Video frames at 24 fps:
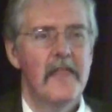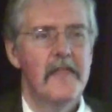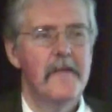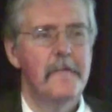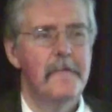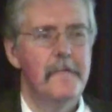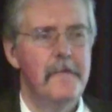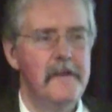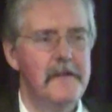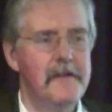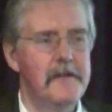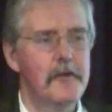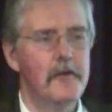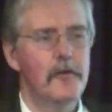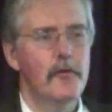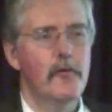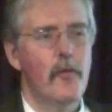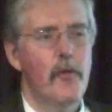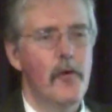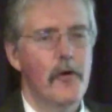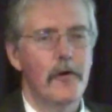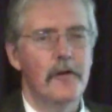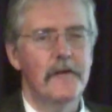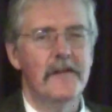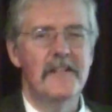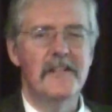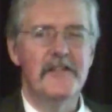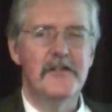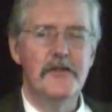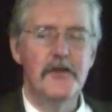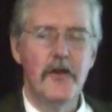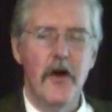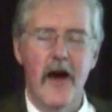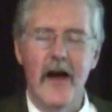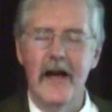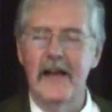The physical world
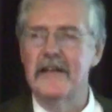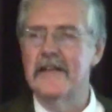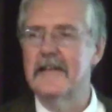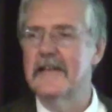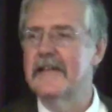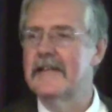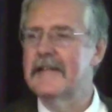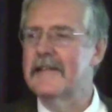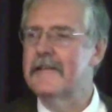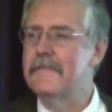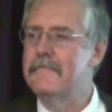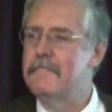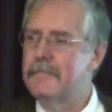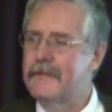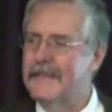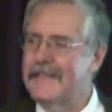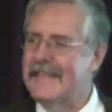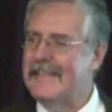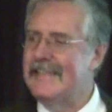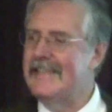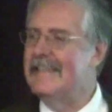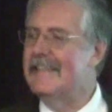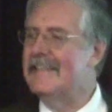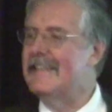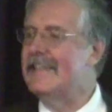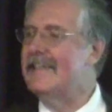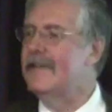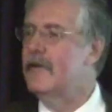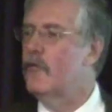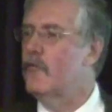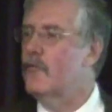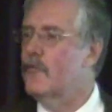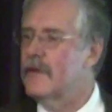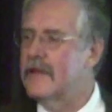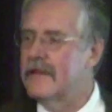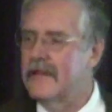is not
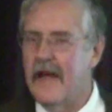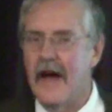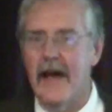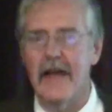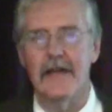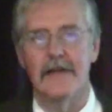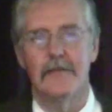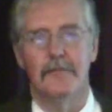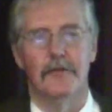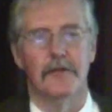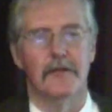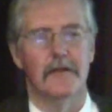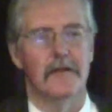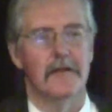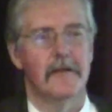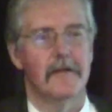completely reliable.